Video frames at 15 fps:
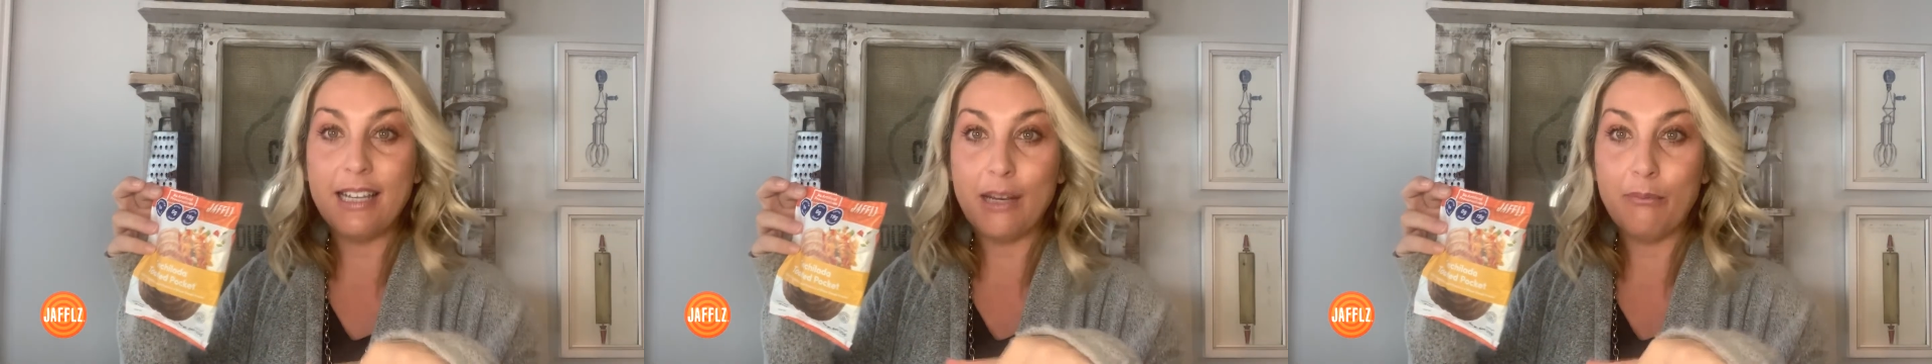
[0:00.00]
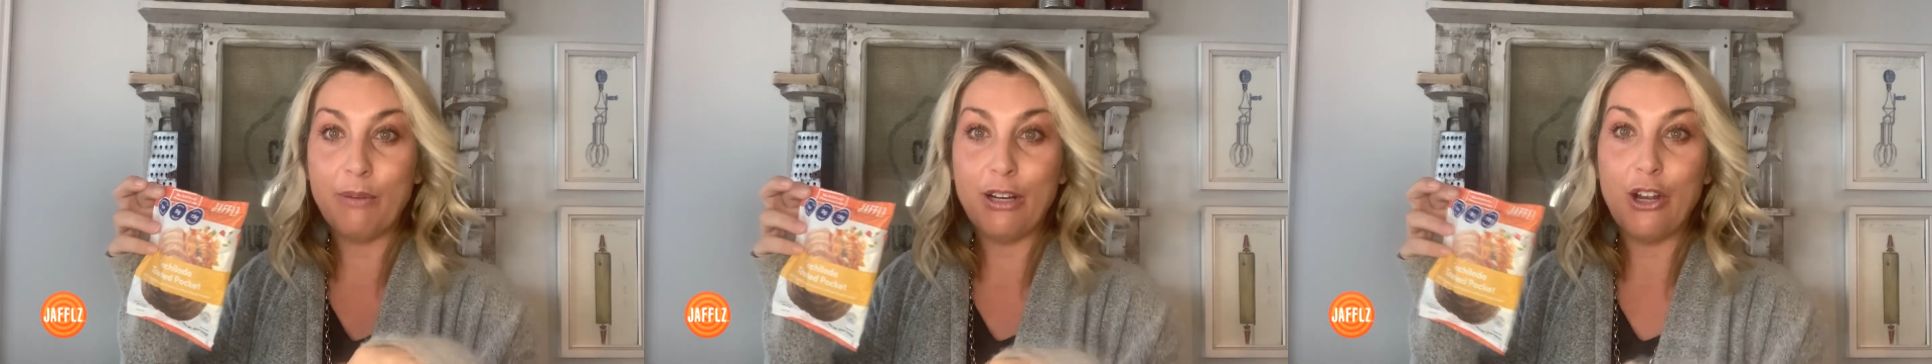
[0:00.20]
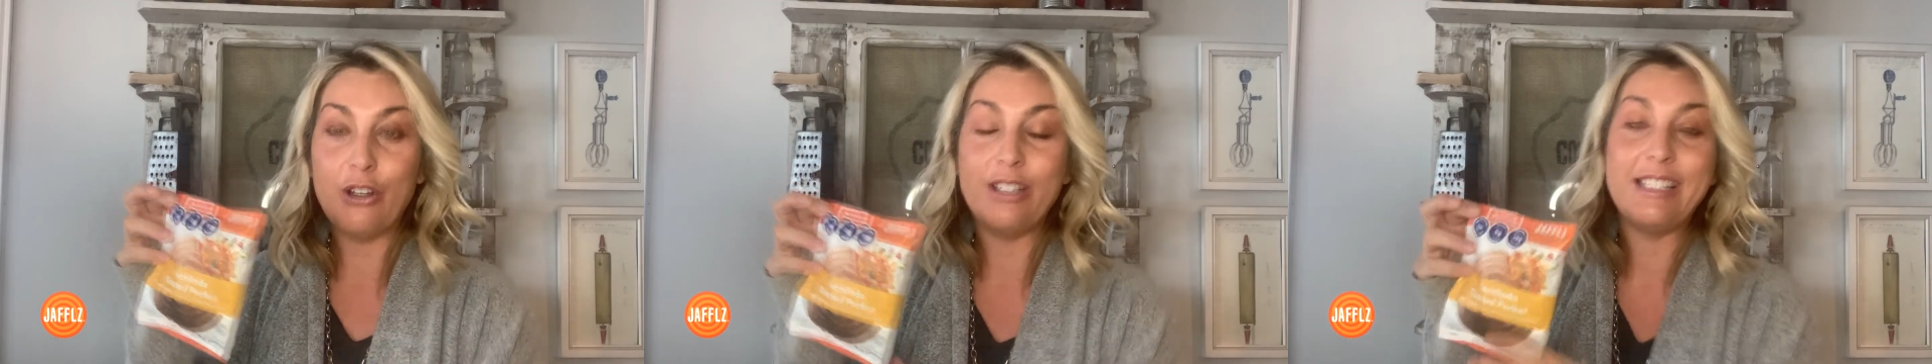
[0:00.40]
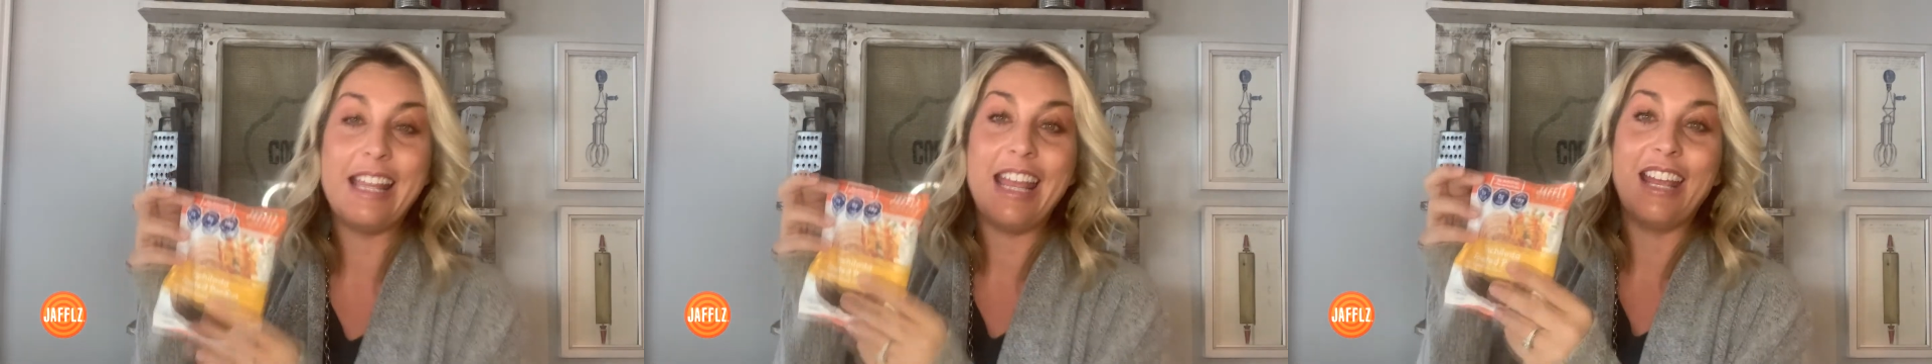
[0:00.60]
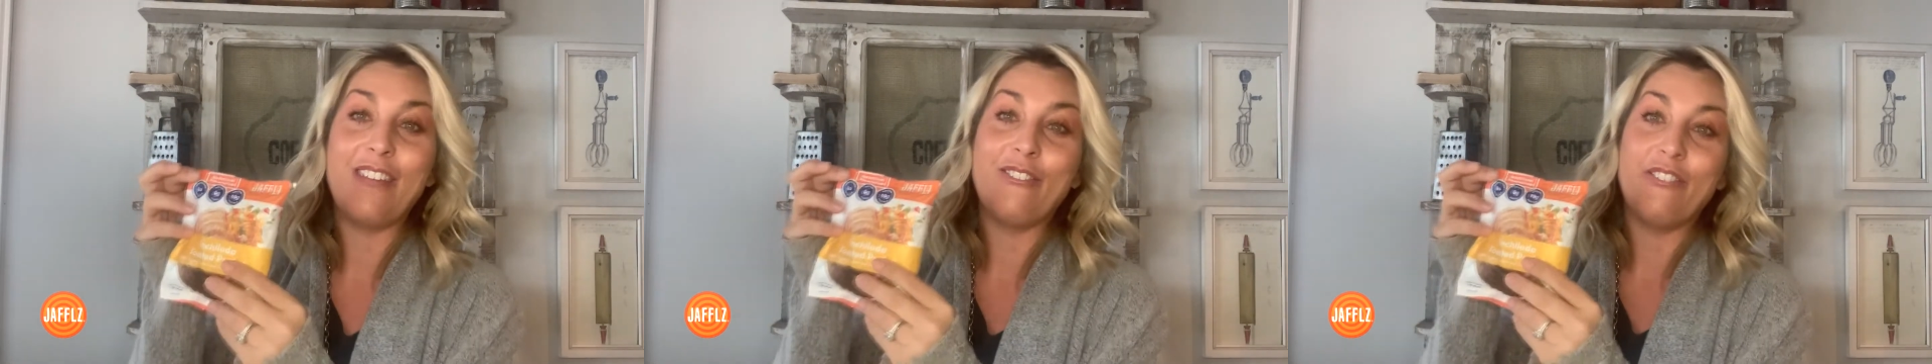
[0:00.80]
link below to
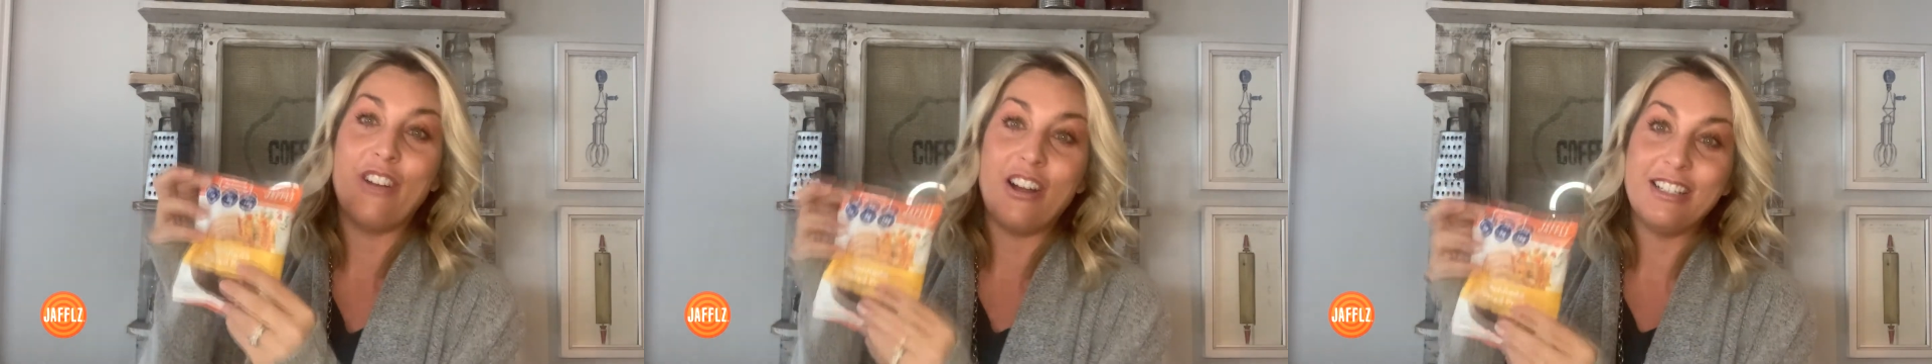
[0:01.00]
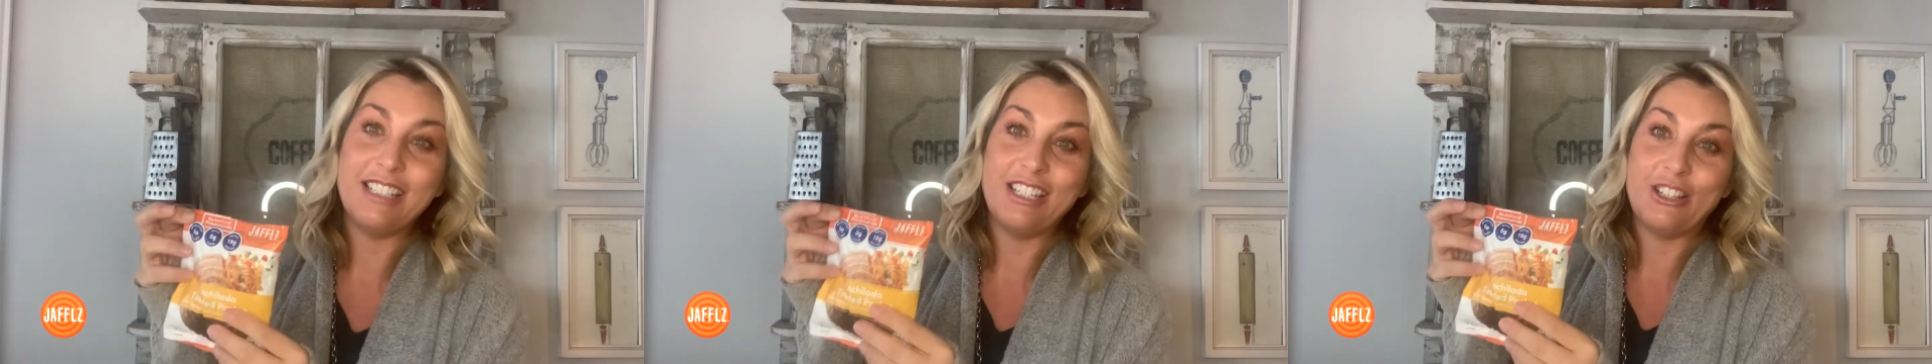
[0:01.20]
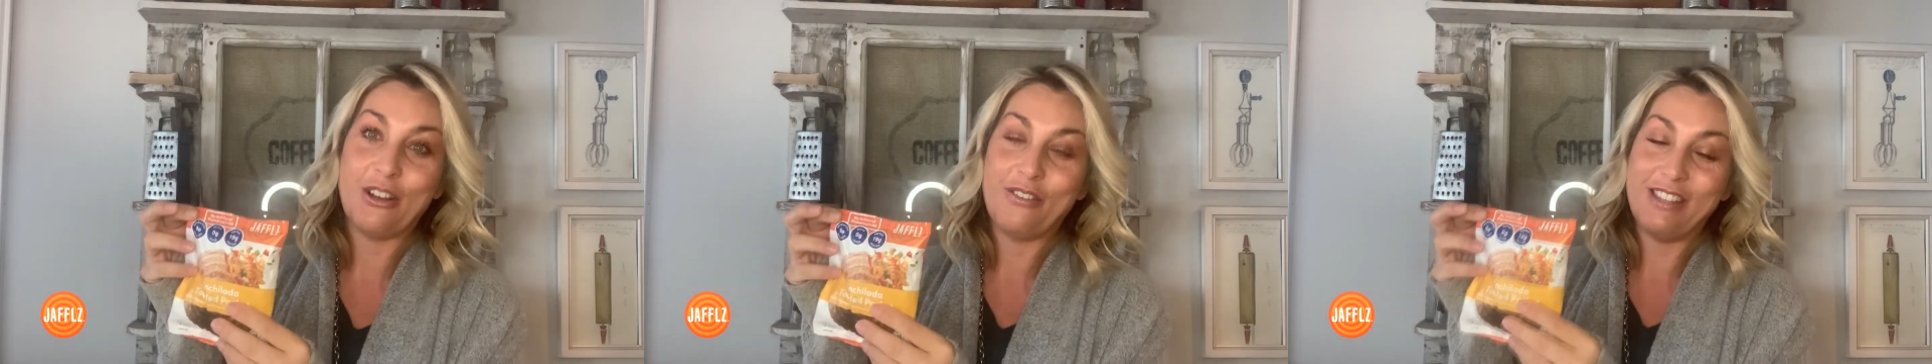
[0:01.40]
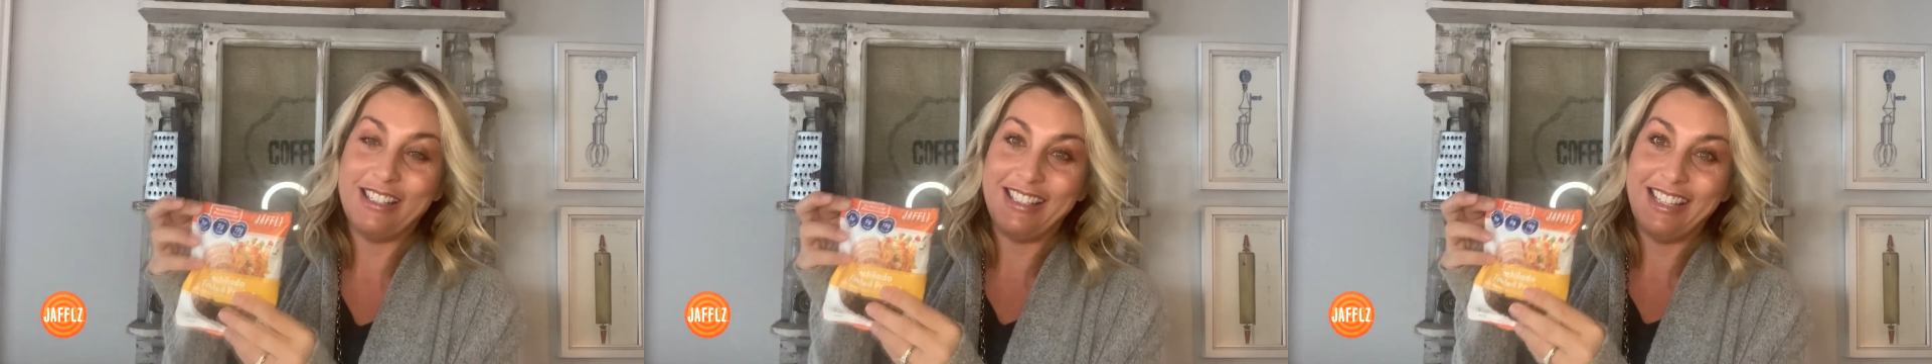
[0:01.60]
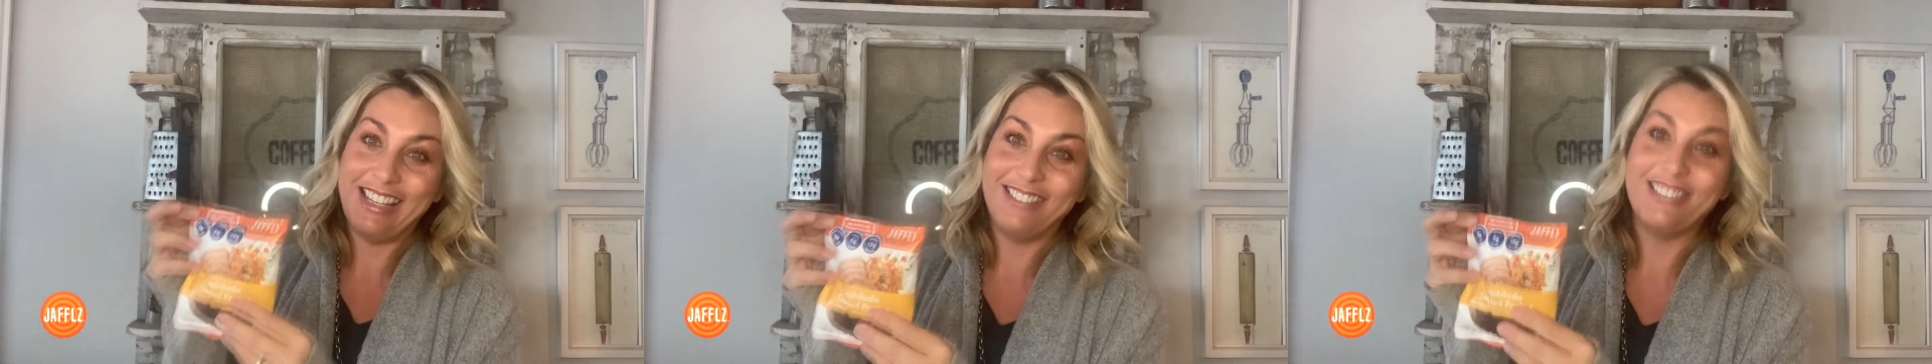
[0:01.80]
take advantage of this
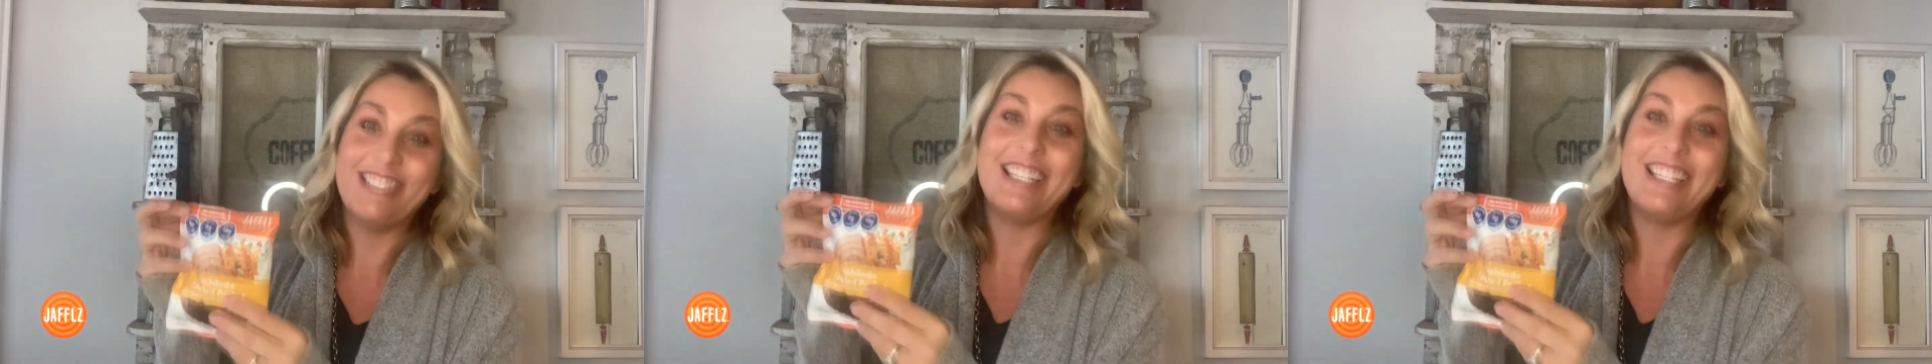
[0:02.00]
deal